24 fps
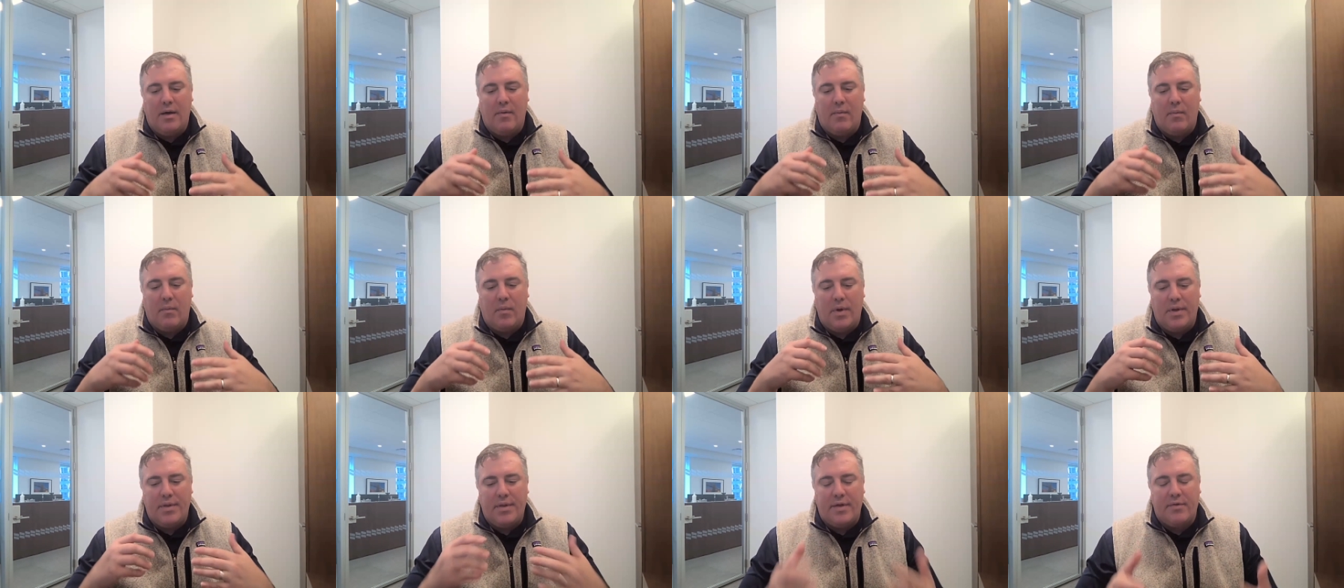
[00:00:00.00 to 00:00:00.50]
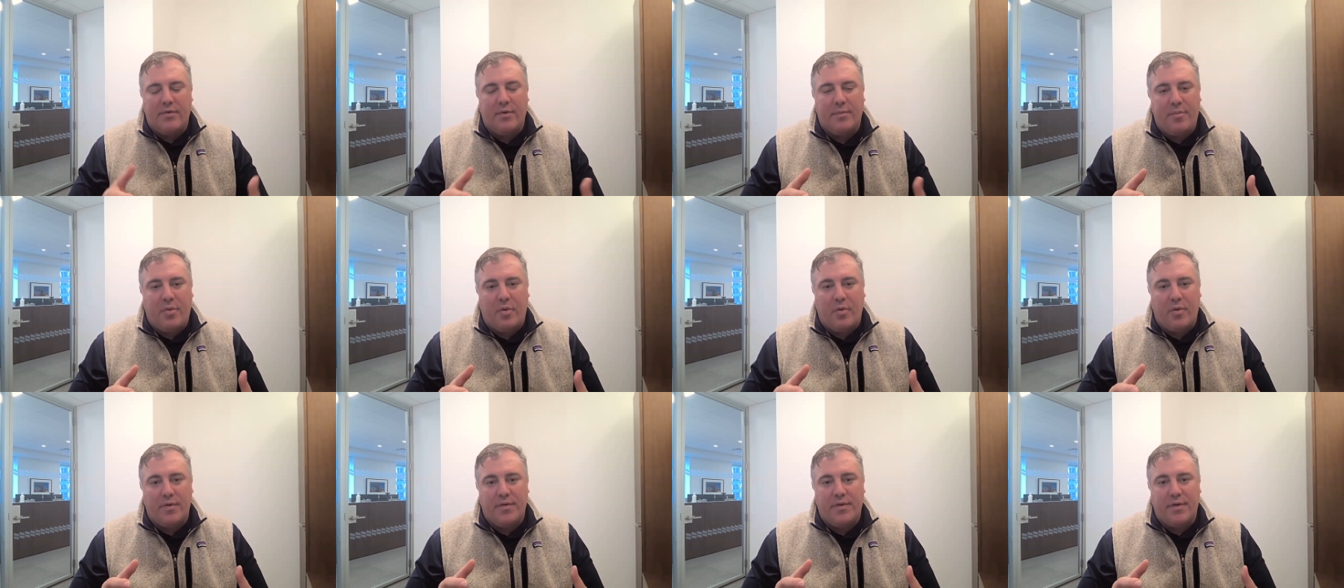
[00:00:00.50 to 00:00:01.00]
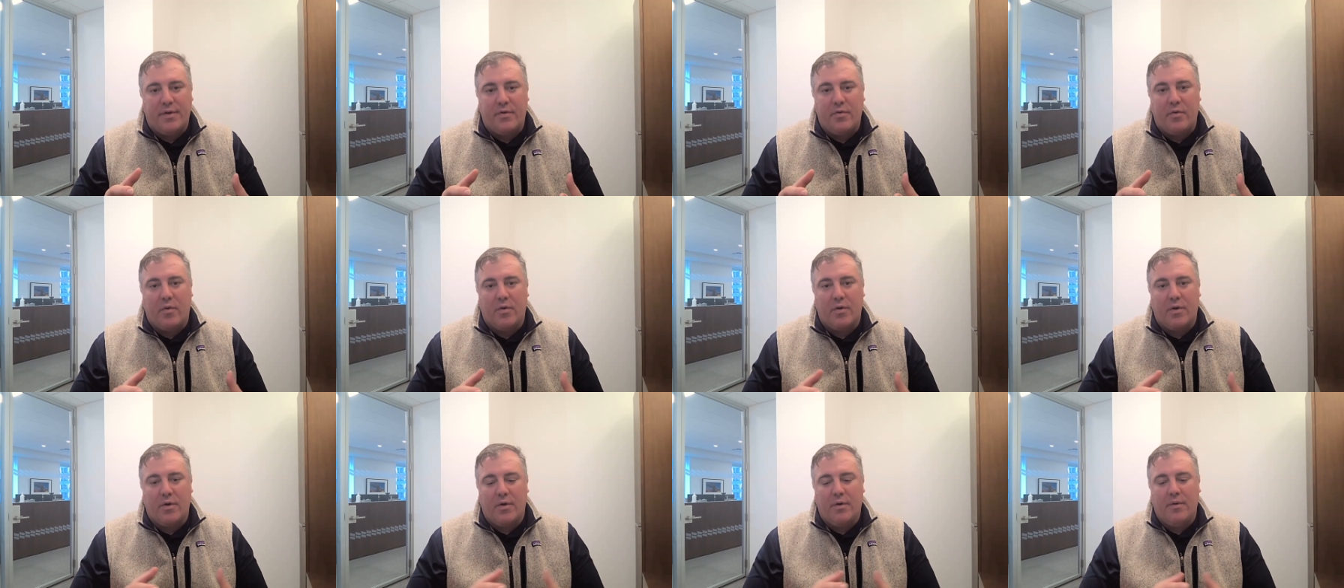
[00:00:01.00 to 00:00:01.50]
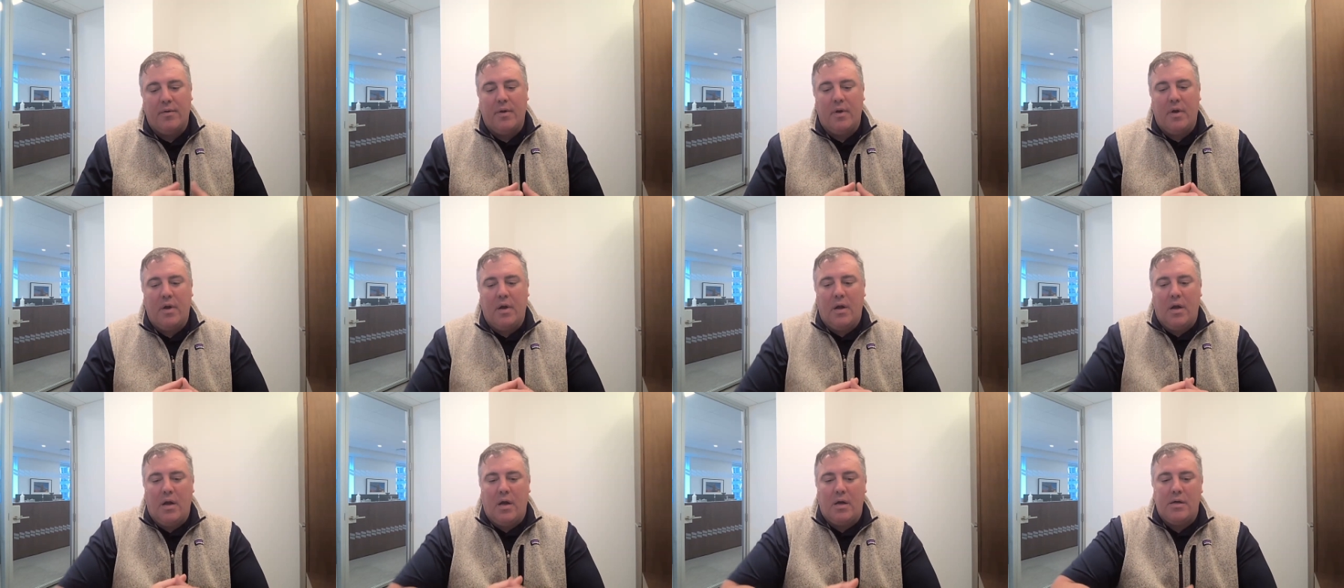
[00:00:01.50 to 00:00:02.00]
When they reported the quarter,
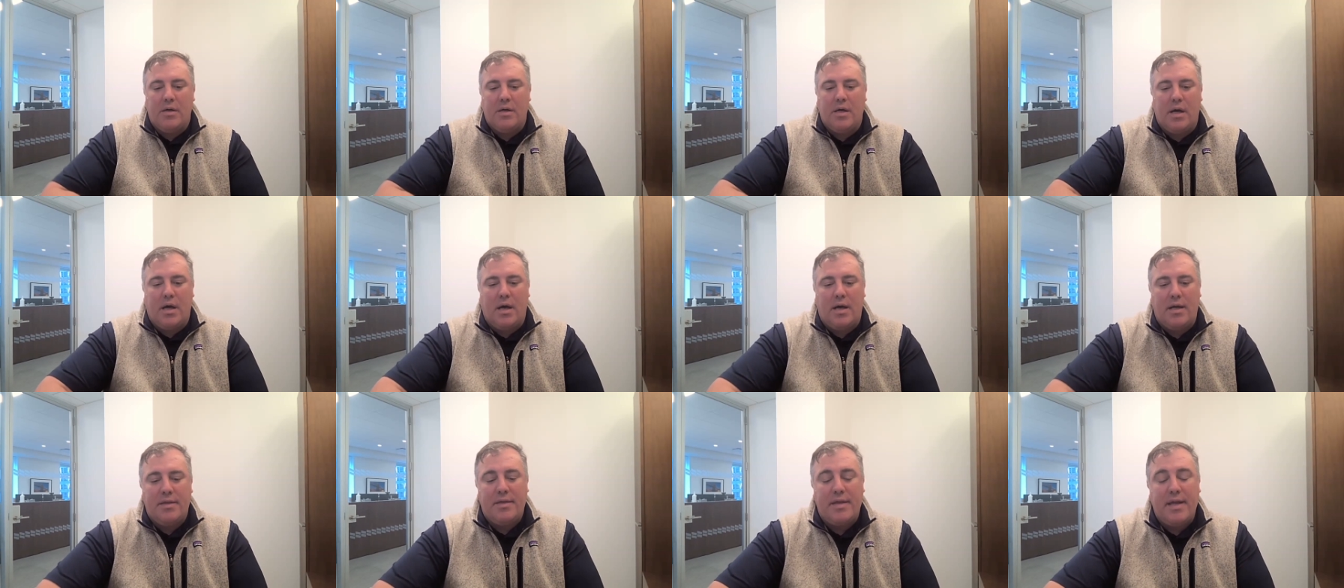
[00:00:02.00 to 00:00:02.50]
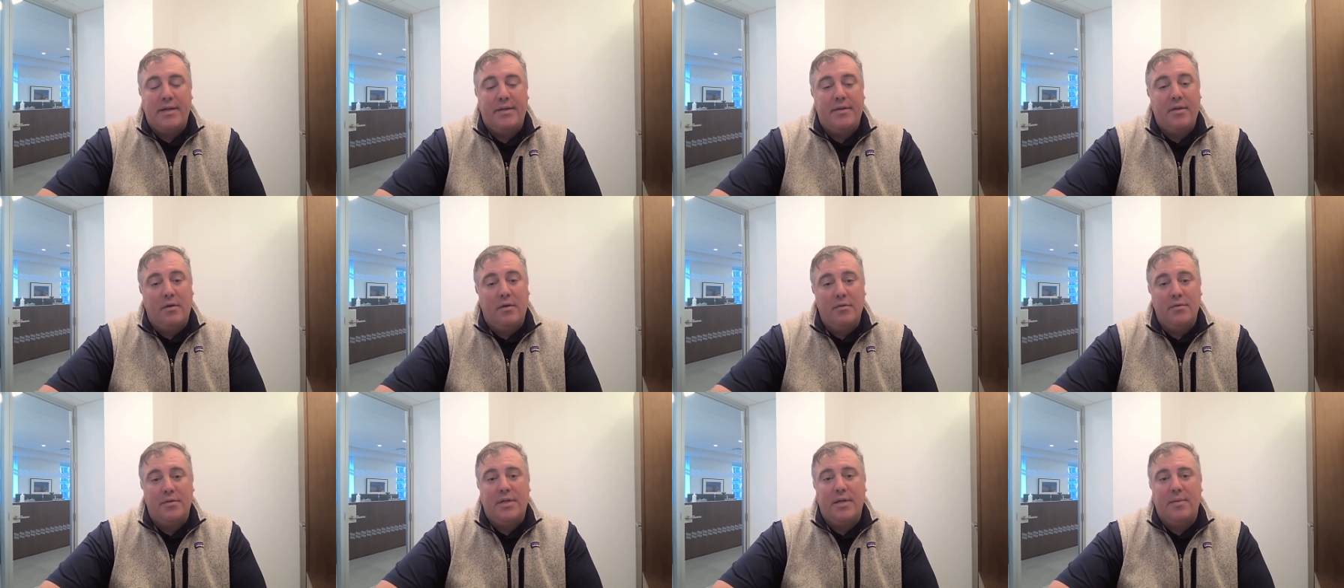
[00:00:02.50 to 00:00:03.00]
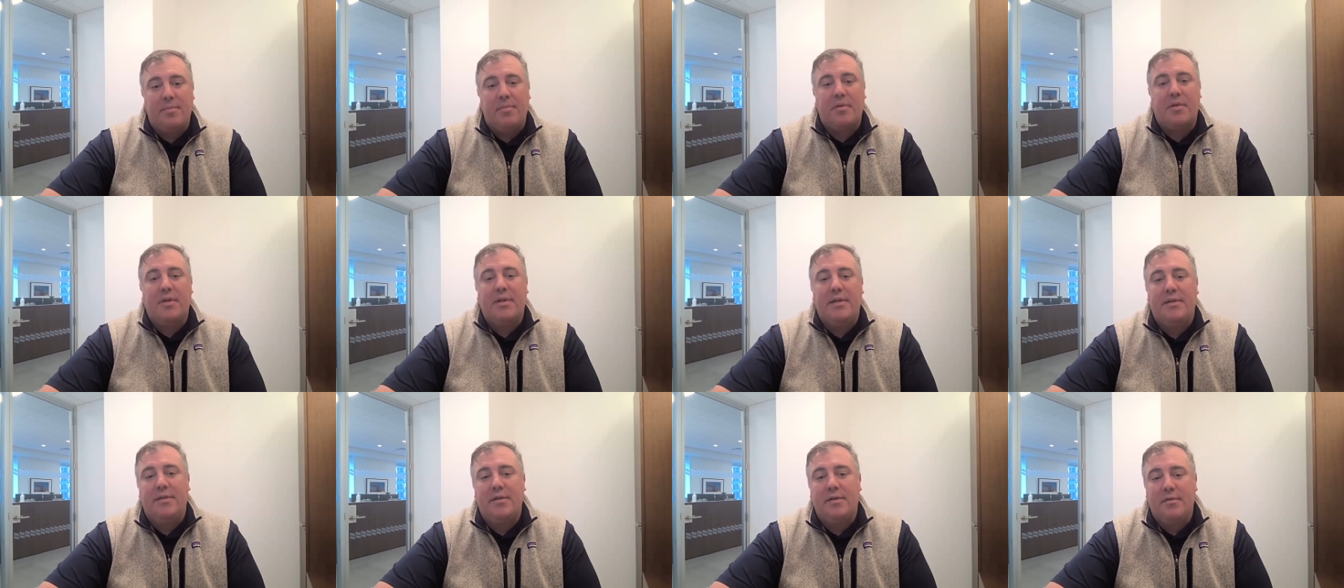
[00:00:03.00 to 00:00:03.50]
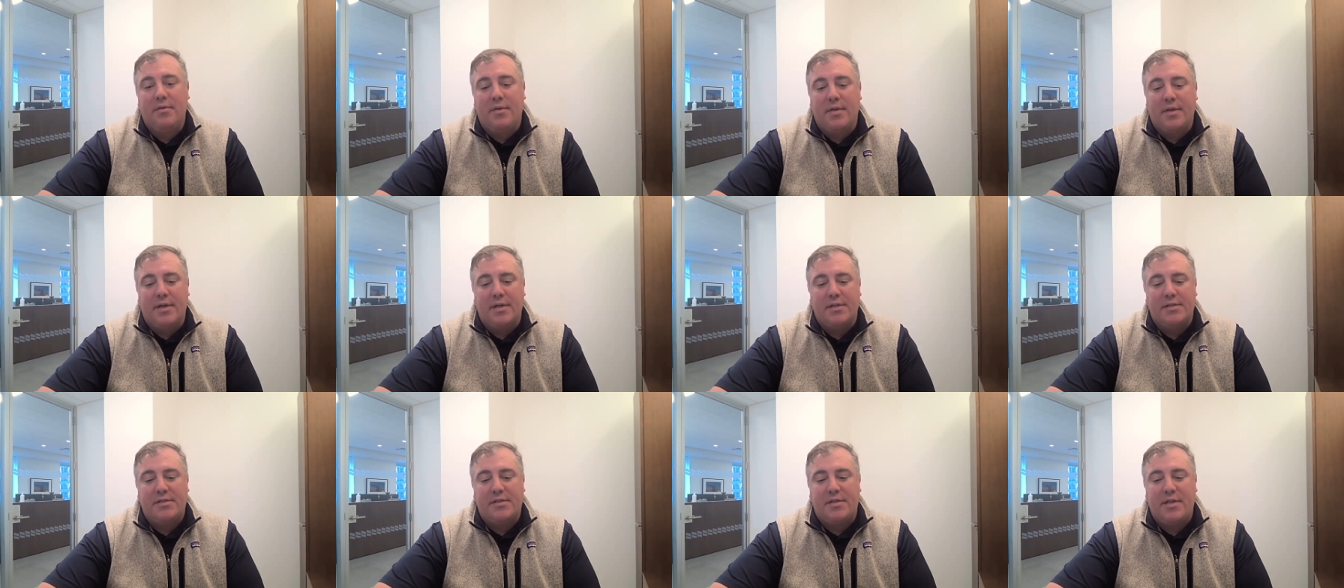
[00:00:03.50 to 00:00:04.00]
they don't typically do
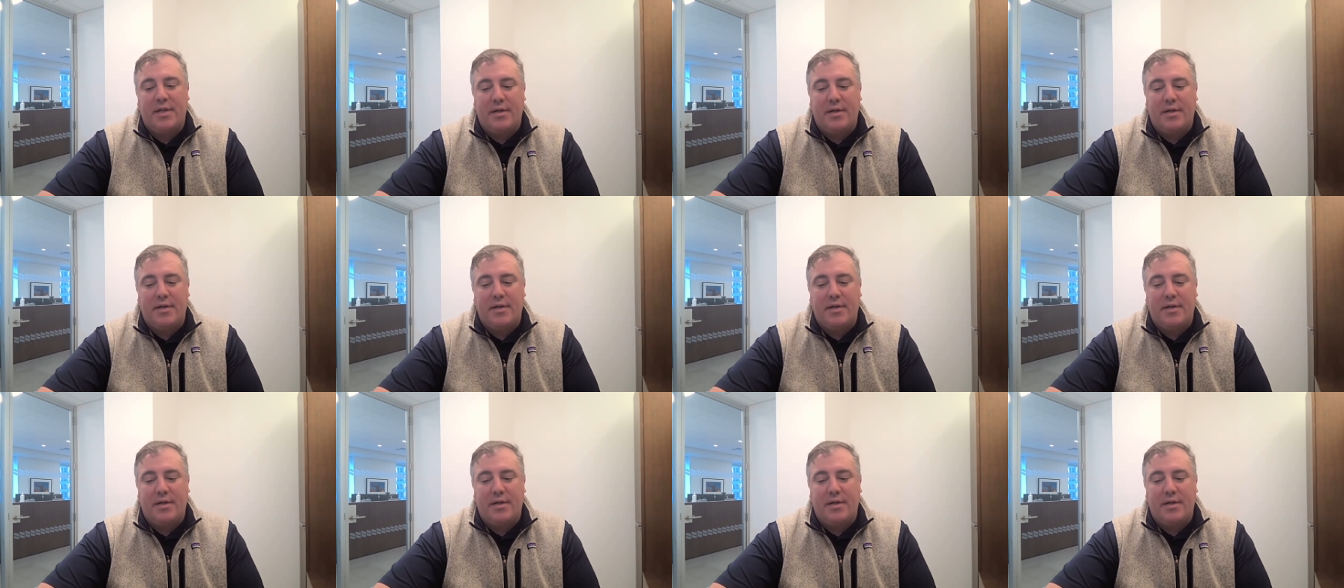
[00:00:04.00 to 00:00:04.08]
this.